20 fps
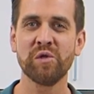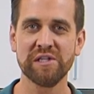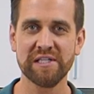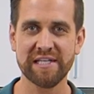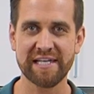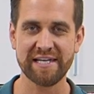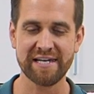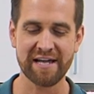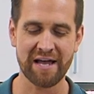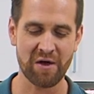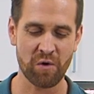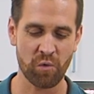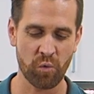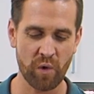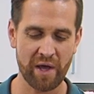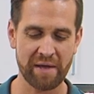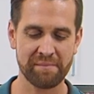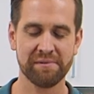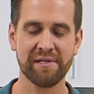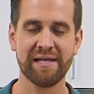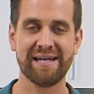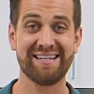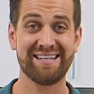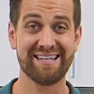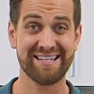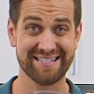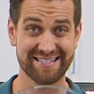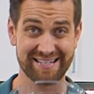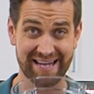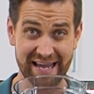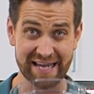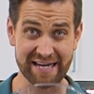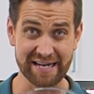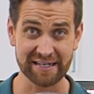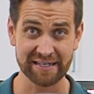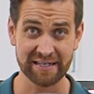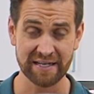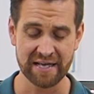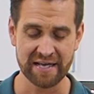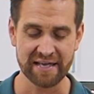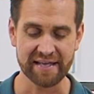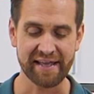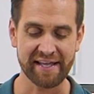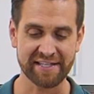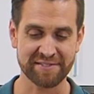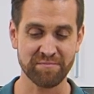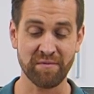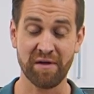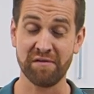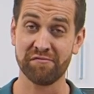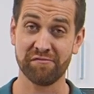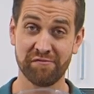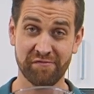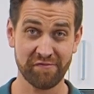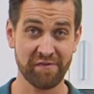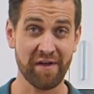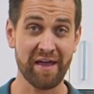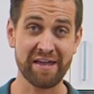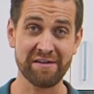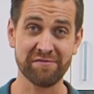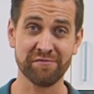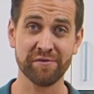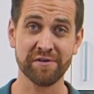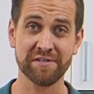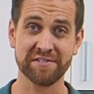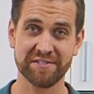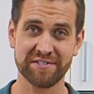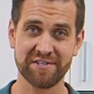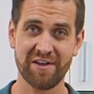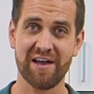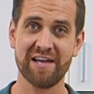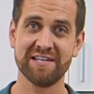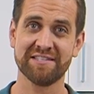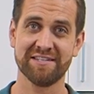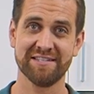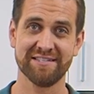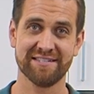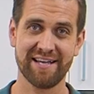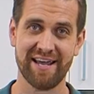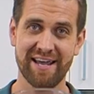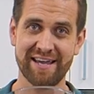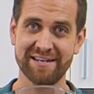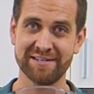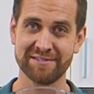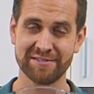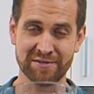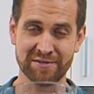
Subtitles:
litre wet blade container. It's my favorite size container to